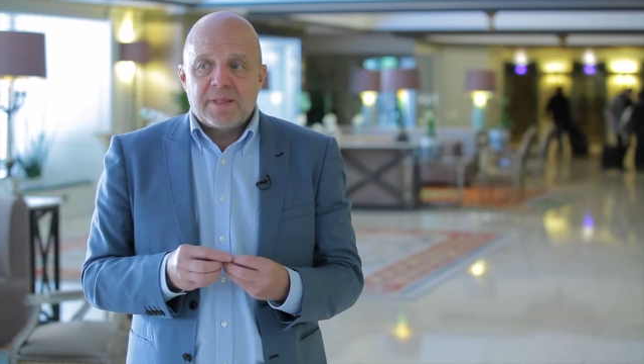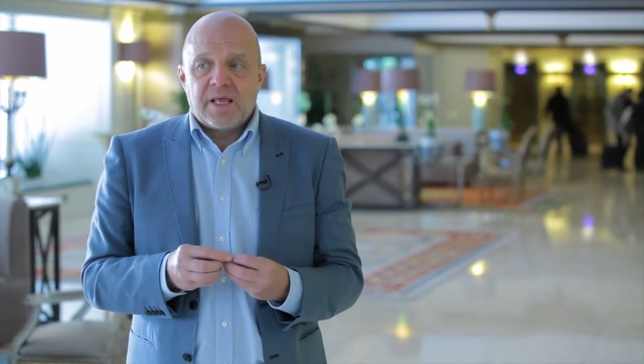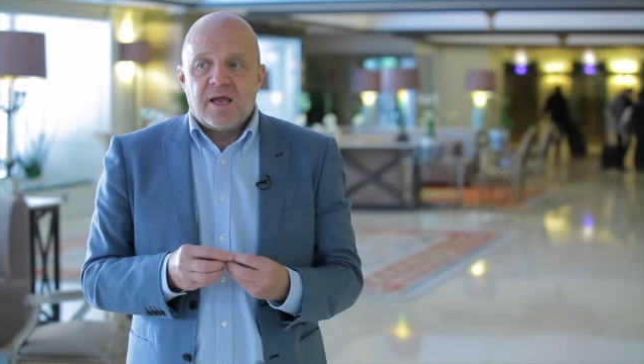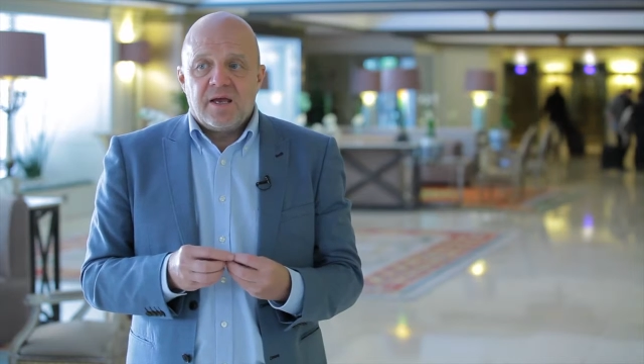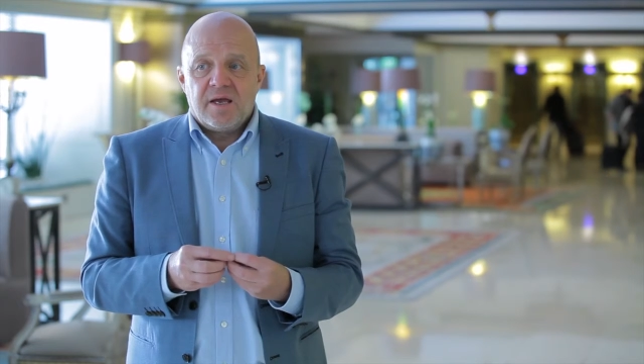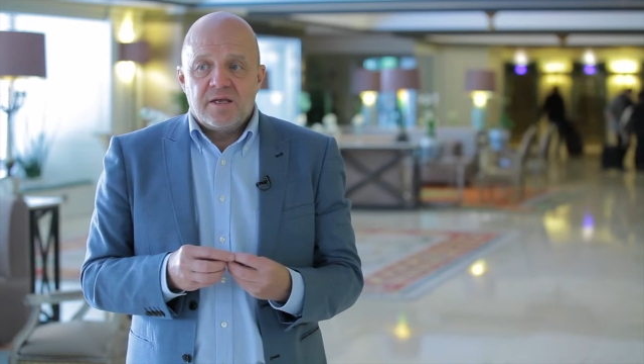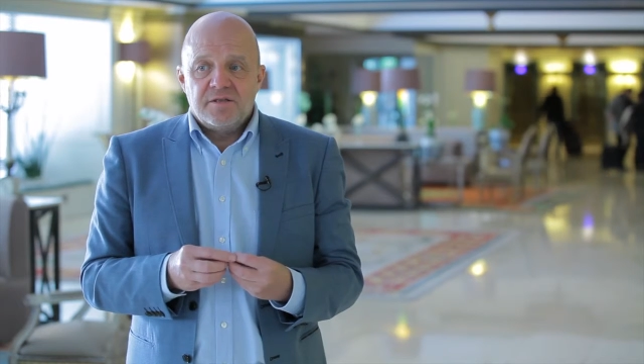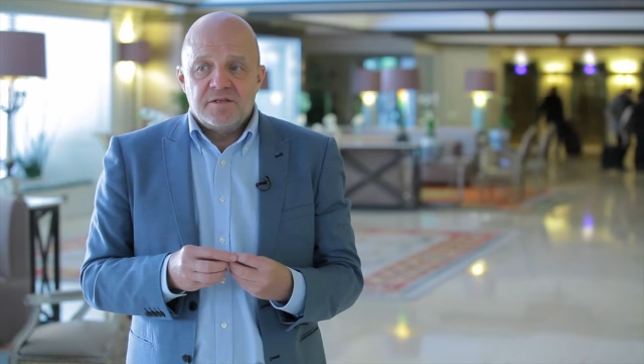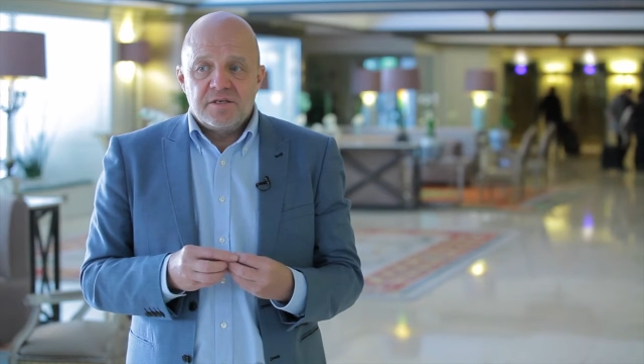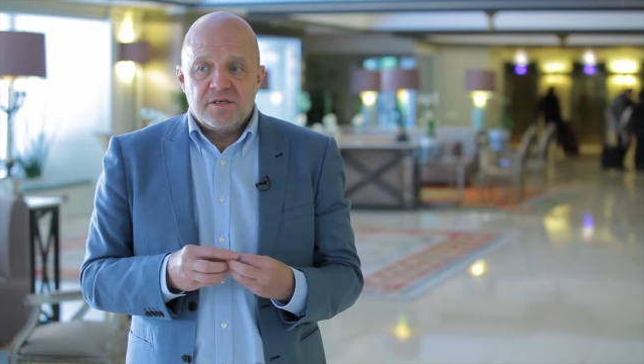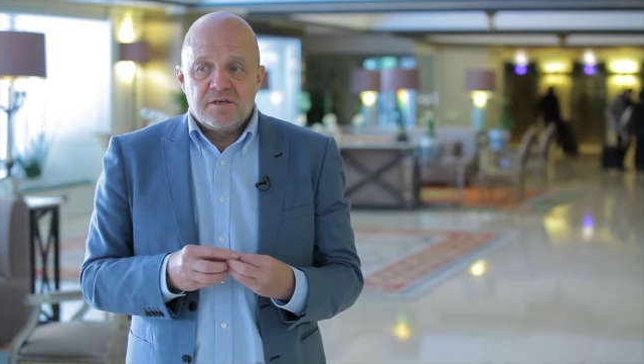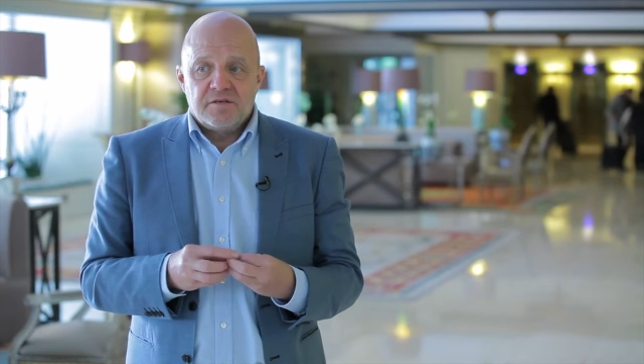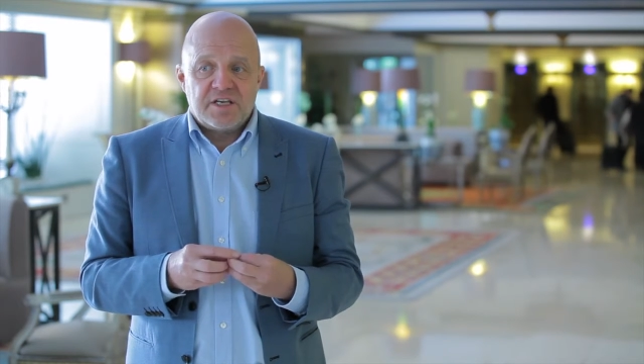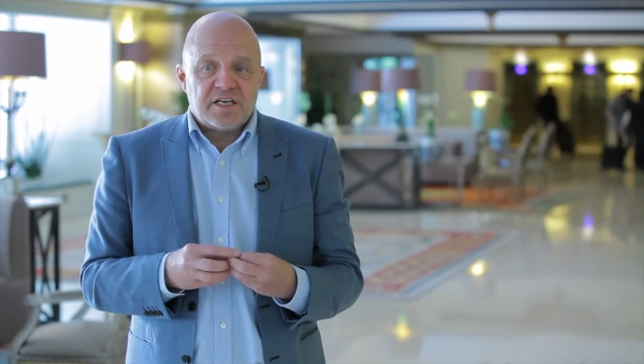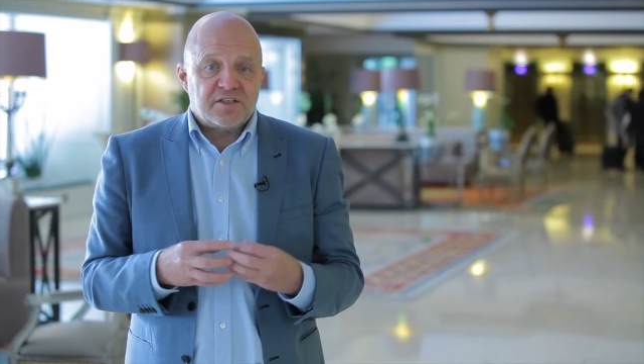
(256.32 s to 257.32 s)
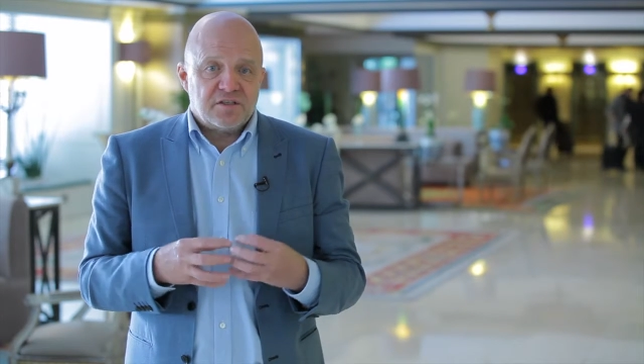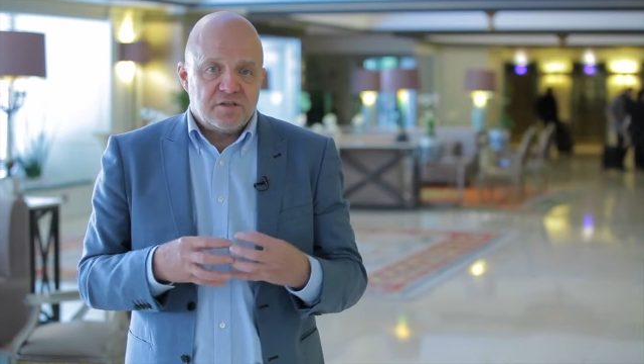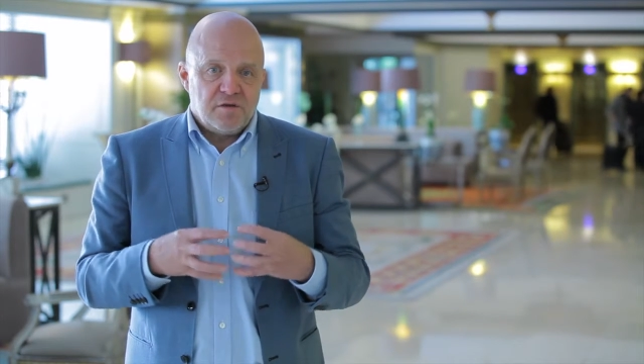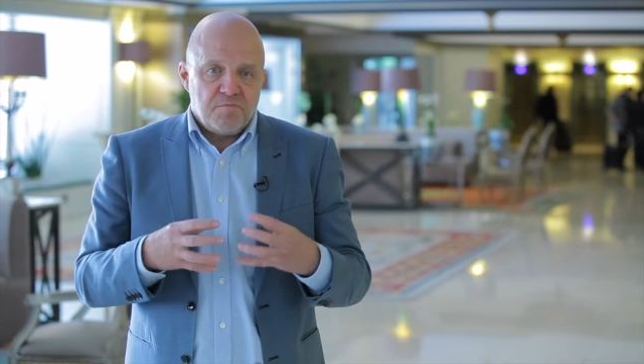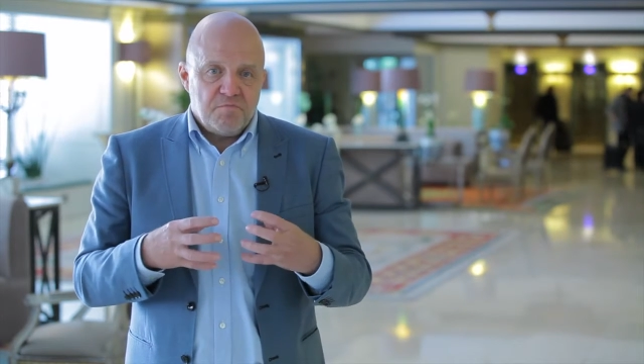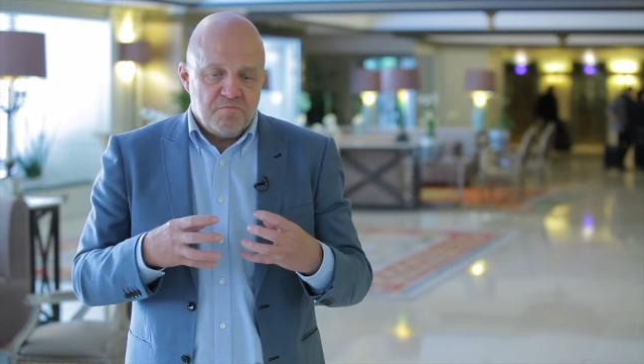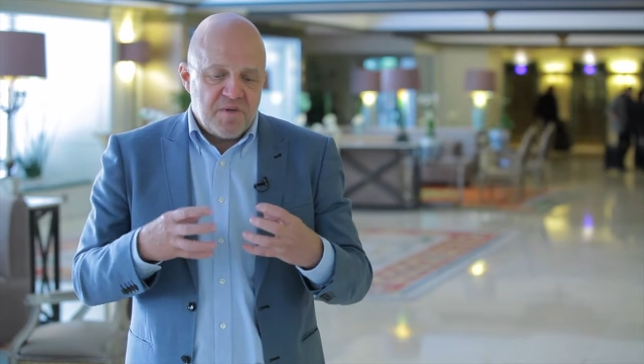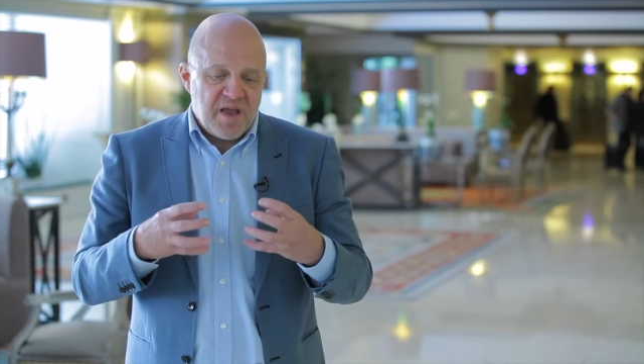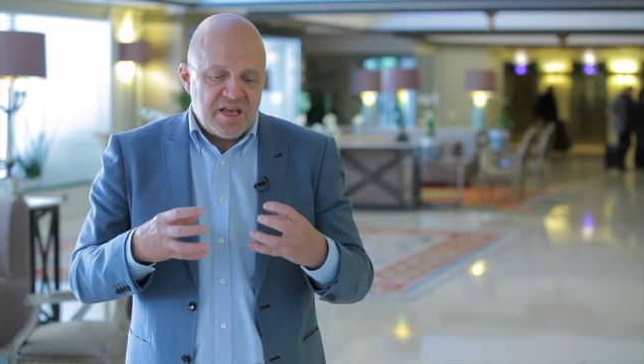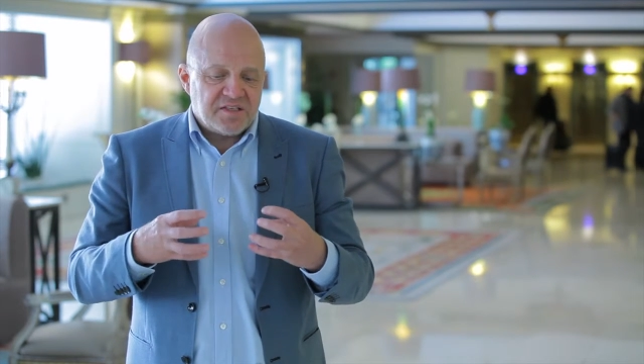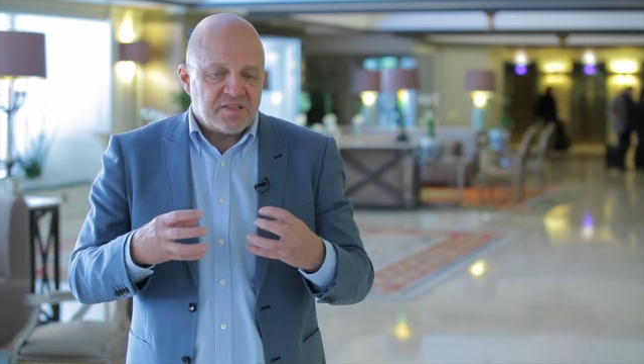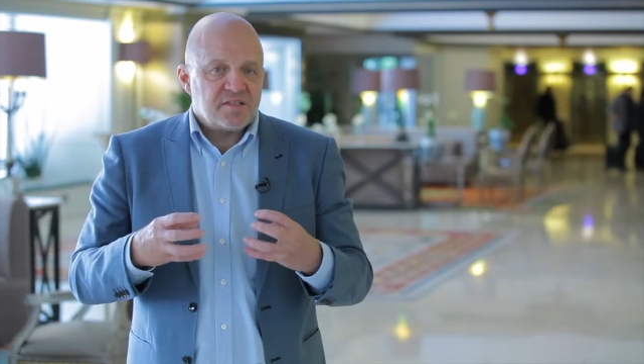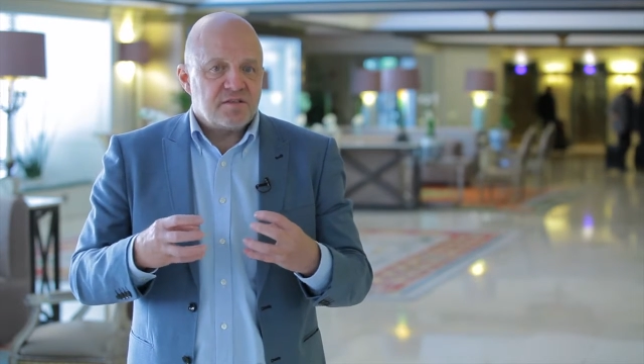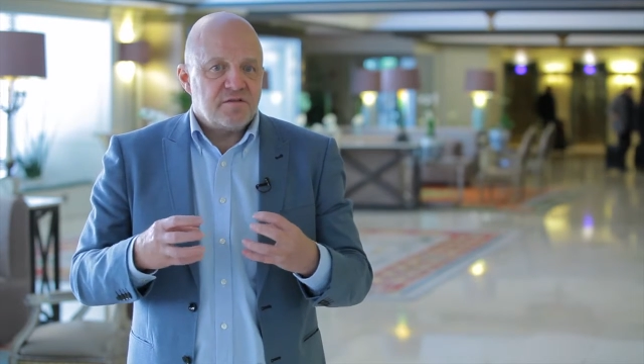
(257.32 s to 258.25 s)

and that's the basis,